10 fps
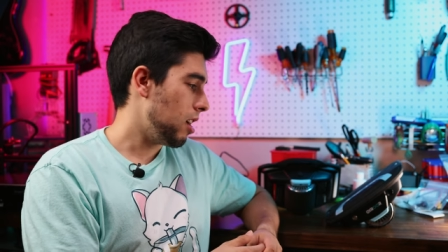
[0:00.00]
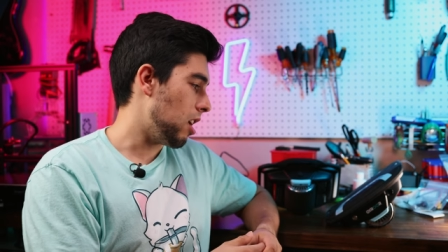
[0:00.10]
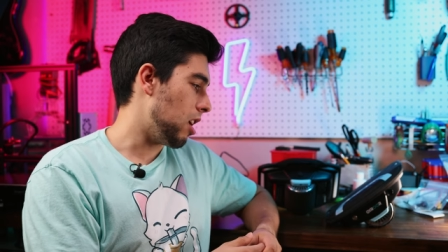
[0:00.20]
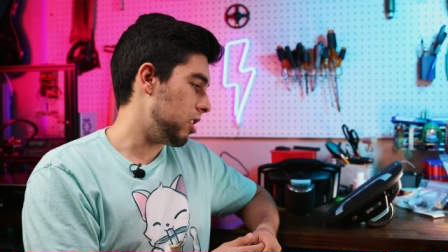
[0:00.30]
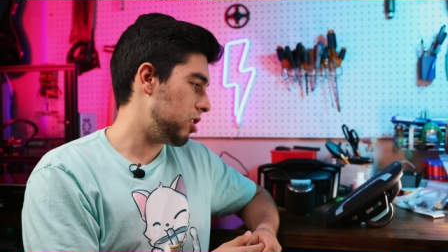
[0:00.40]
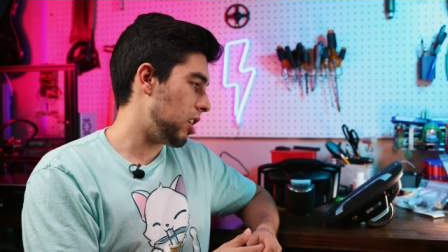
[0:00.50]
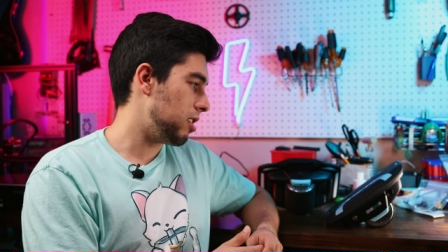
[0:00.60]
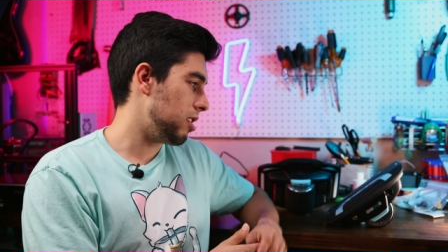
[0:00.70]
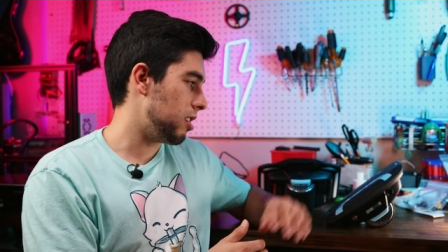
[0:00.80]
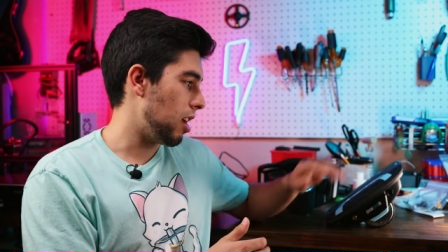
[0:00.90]
uh, the
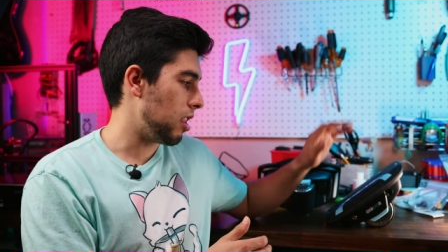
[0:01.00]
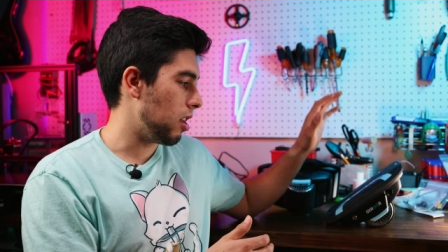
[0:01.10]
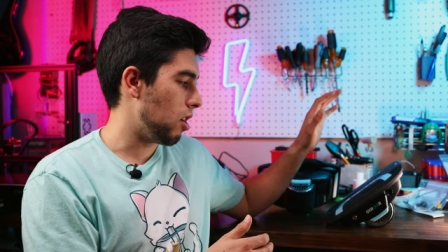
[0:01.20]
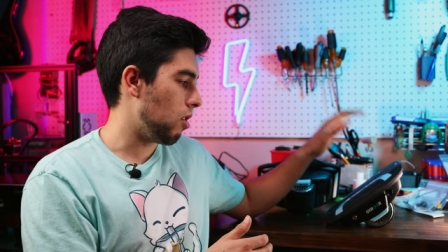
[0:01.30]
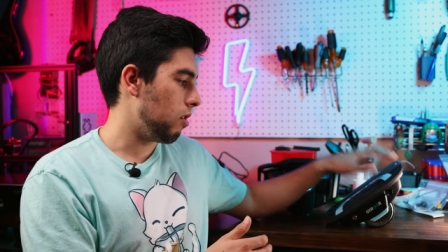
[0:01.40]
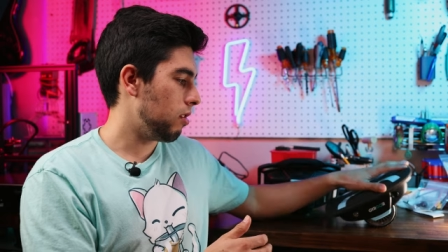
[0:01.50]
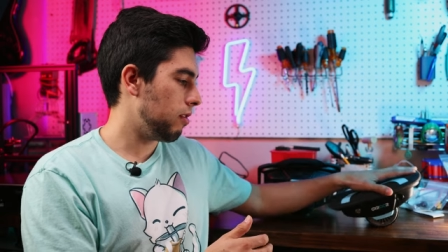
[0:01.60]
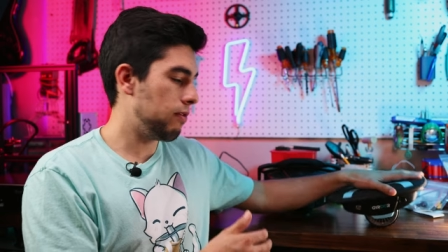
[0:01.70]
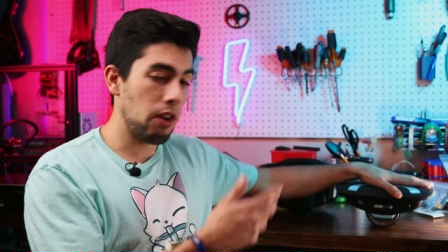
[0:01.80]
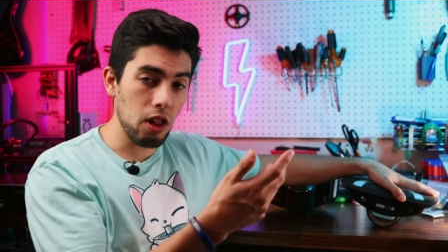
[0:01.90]
chances that they'll
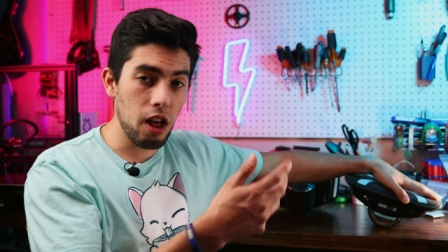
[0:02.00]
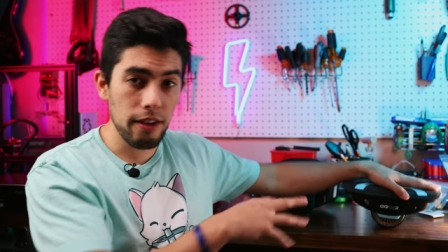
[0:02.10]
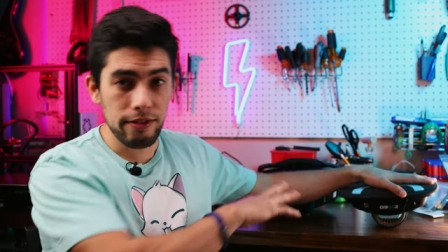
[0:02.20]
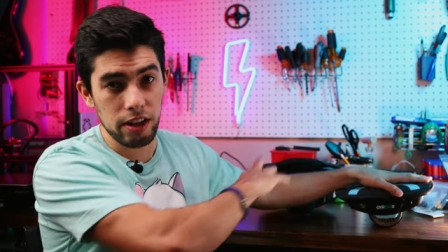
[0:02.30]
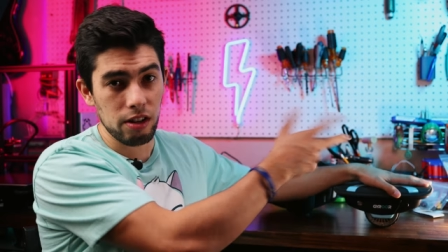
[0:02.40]
fall off and